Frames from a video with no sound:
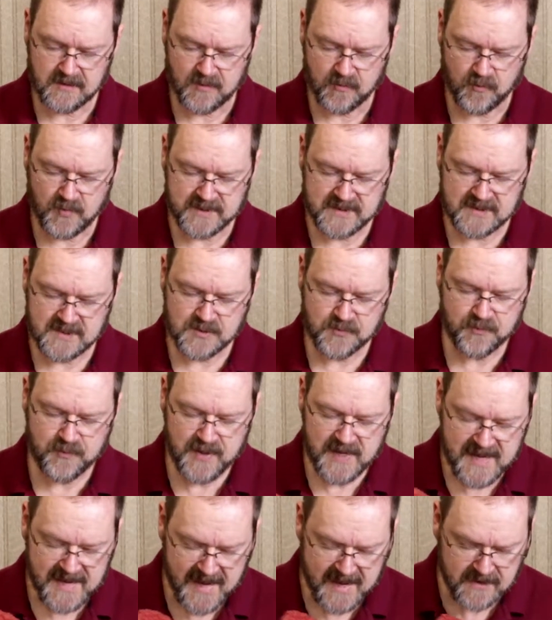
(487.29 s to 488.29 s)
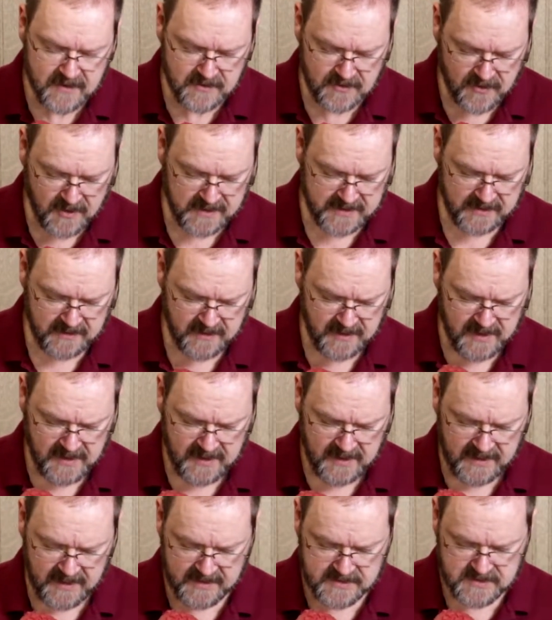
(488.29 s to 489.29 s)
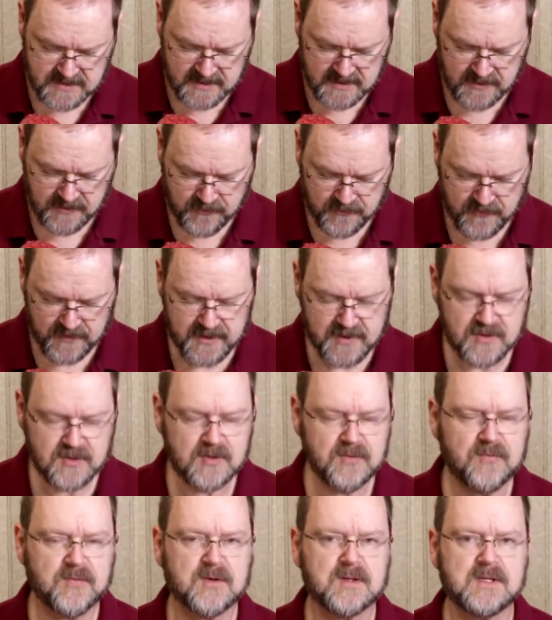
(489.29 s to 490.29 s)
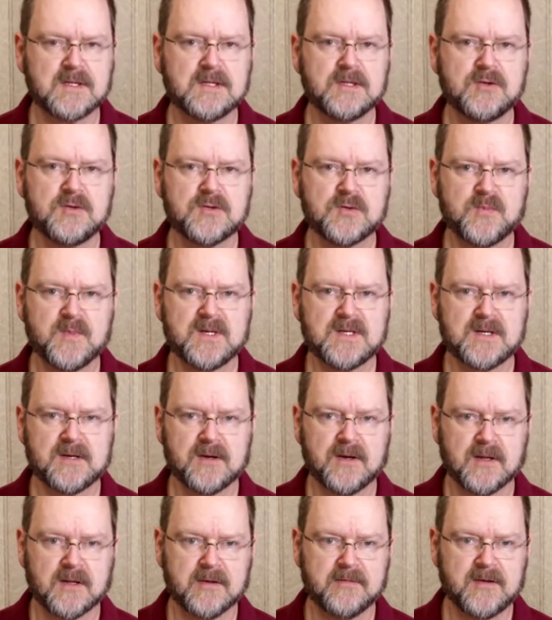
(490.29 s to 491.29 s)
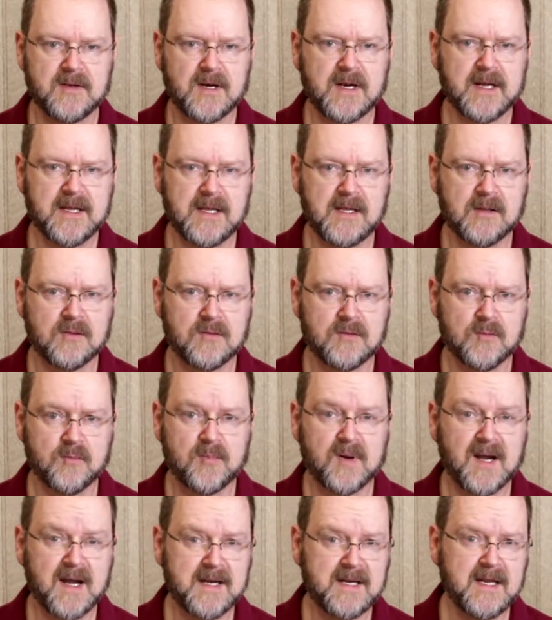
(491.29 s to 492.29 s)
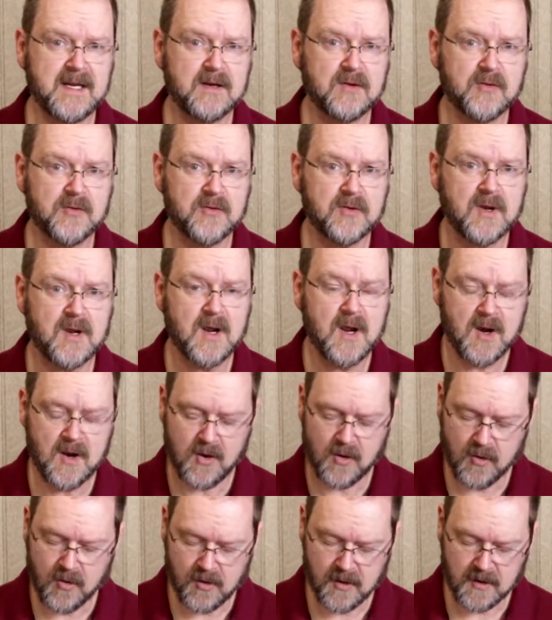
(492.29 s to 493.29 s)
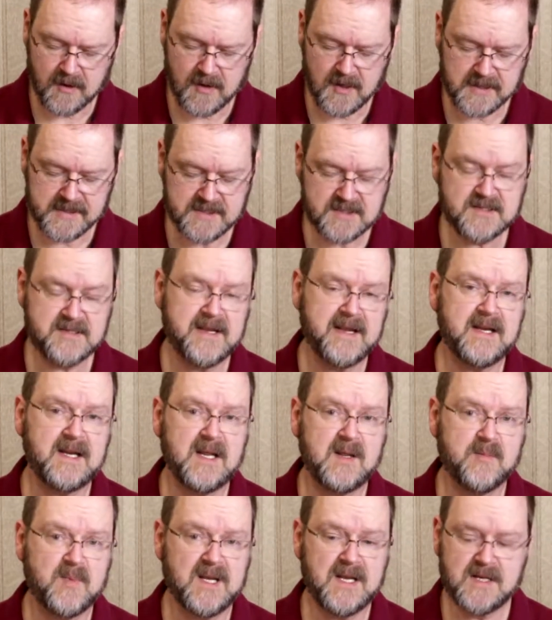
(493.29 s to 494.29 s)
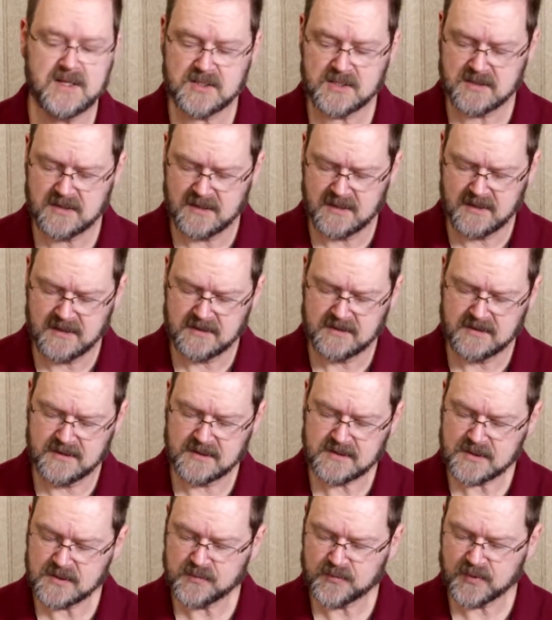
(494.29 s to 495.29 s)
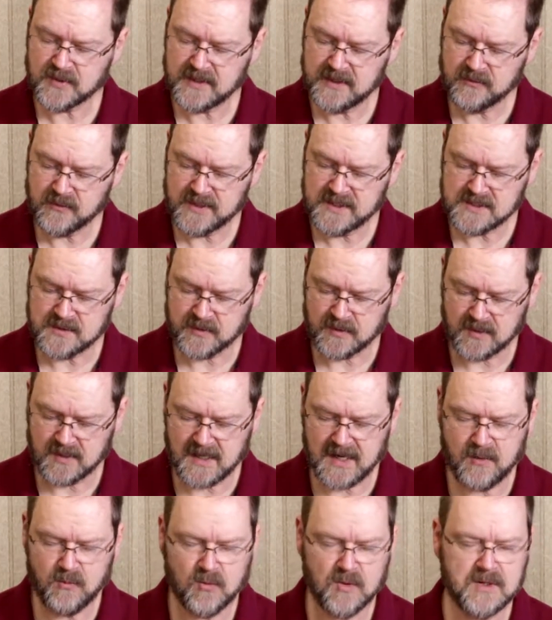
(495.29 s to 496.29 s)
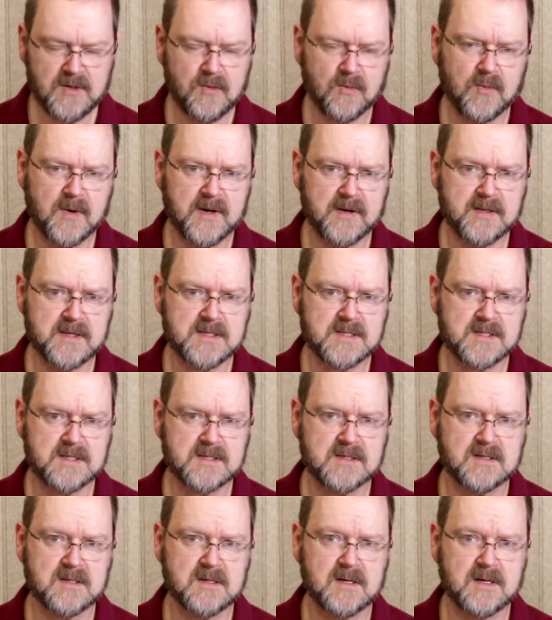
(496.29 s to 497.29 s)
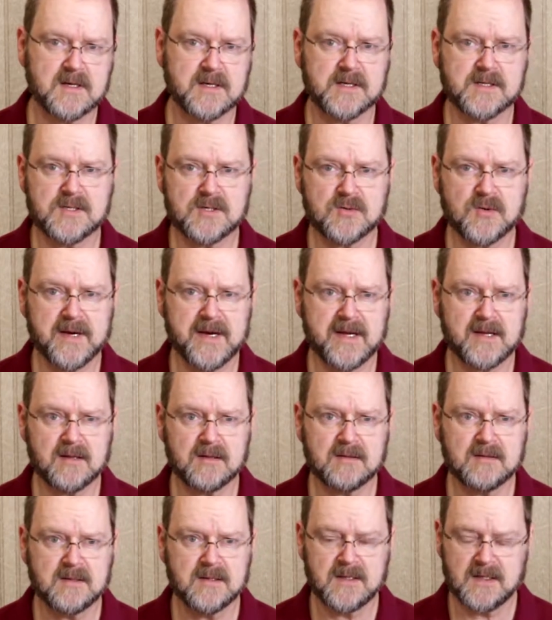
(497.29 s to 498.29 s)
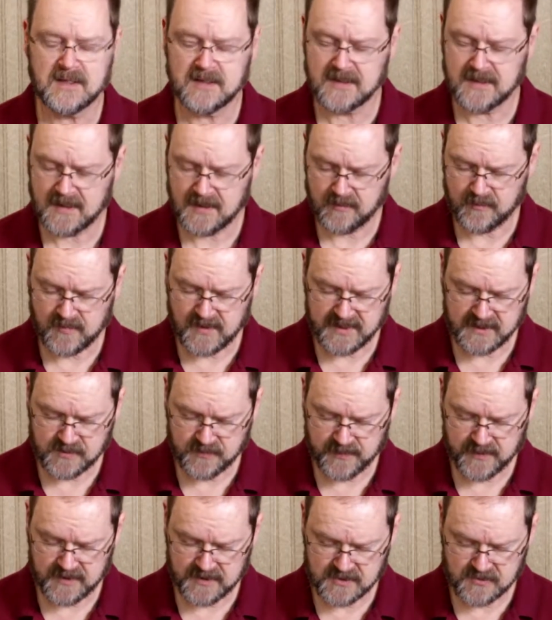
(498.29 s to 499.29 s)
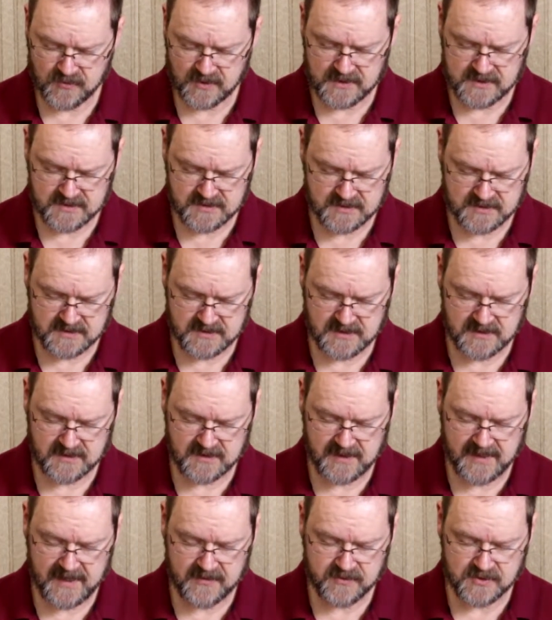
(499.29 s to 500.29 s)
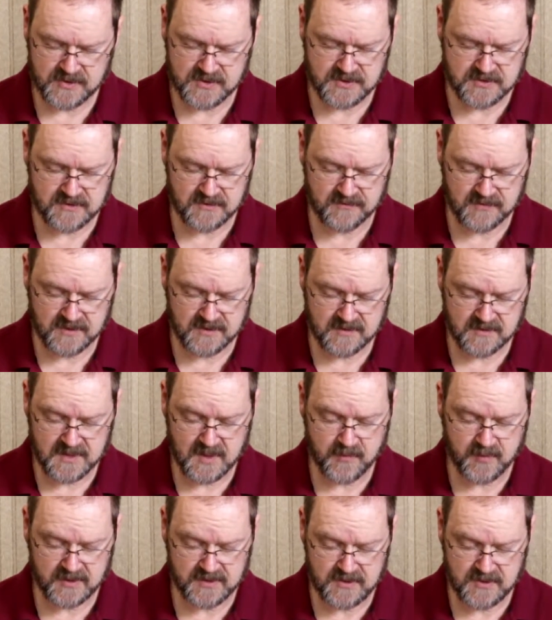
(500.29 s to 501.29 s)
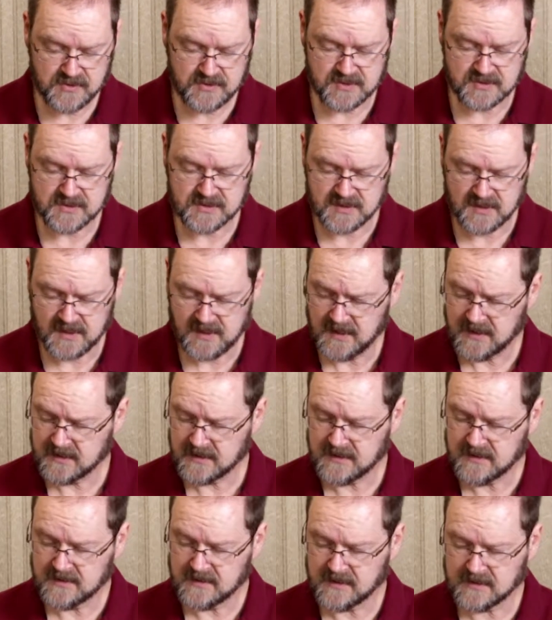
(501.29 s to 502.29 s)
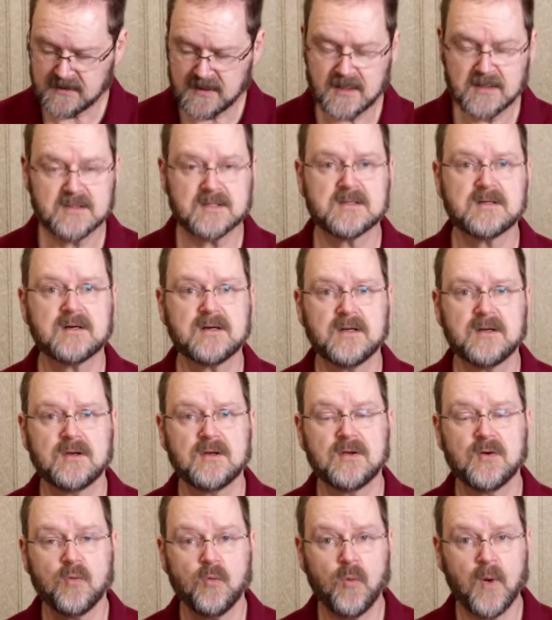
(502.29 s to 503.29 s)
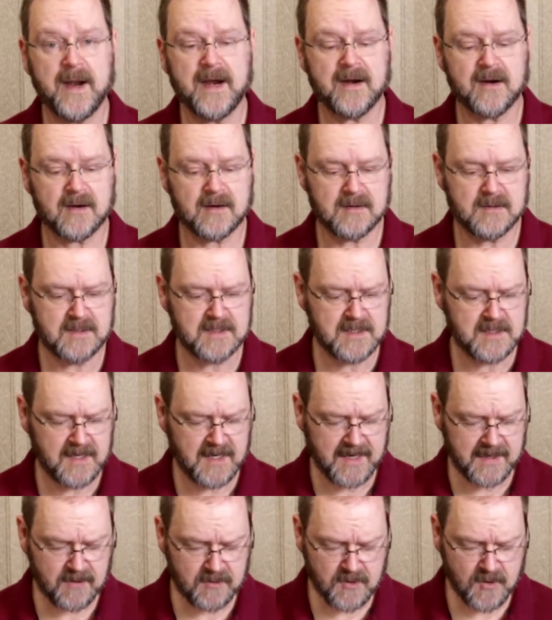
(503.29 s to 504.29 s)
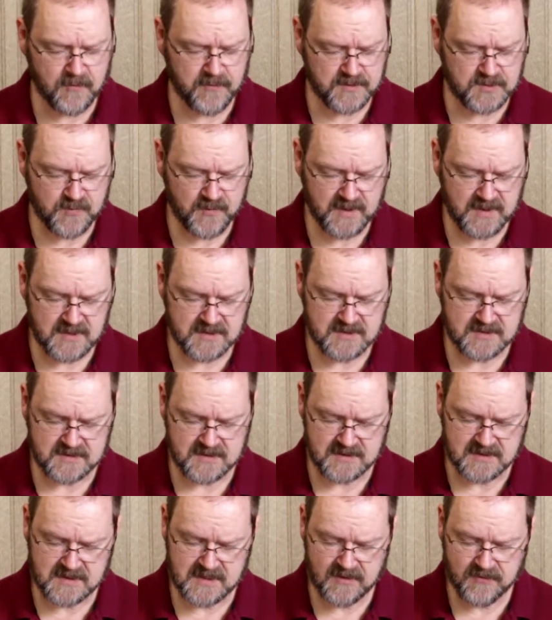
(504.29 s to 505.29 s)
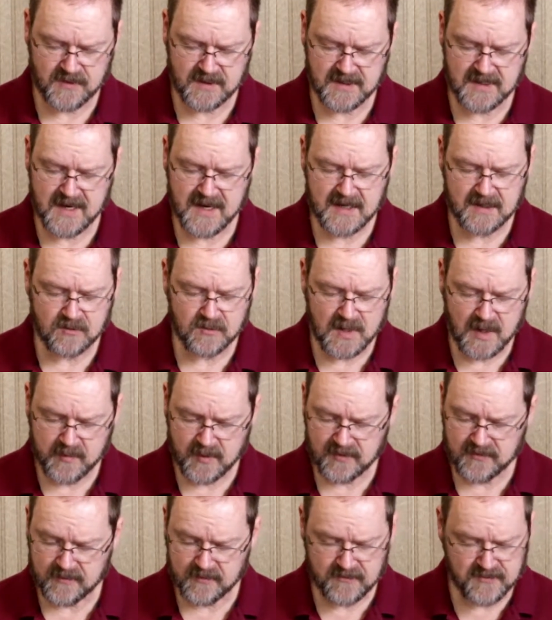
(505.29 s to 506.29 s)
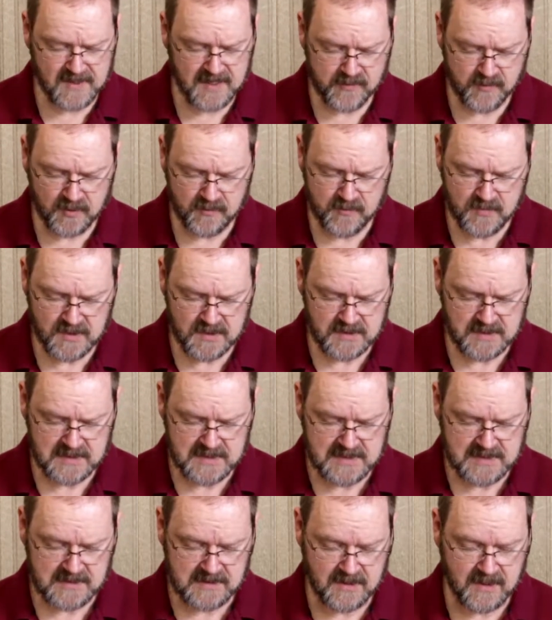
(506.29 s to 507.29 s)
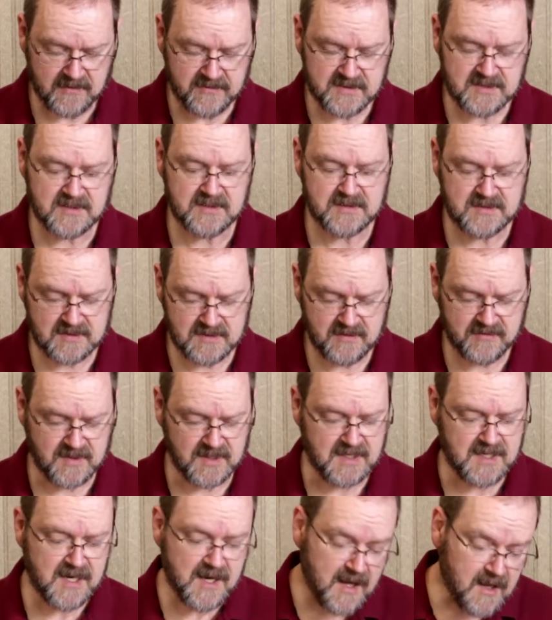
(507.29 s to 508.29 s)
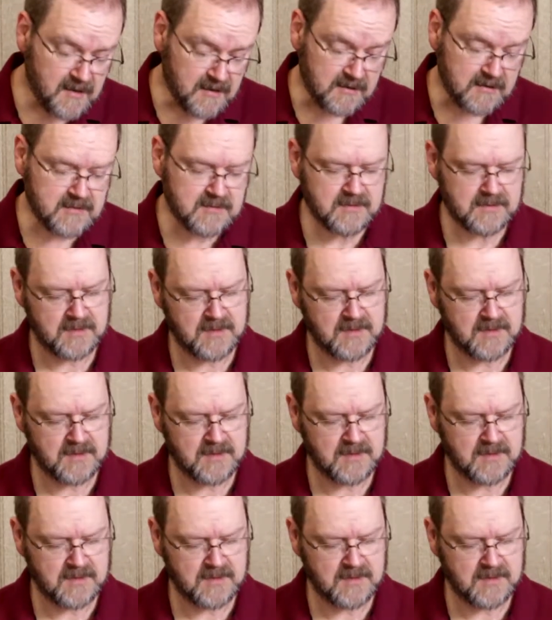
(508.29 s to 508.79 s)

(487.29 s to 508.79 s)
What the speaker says: But this pattern on it is very good for loose material. If you're hiking through pine needles or on a sandy beach, this is pretty reasonable. I wouldn't wear this on a trail. My experience was after just a couple of uses, the lug started to wear. I don't know if it's because it's a different kind of rubber from Vibram. Obviously, it's a different color.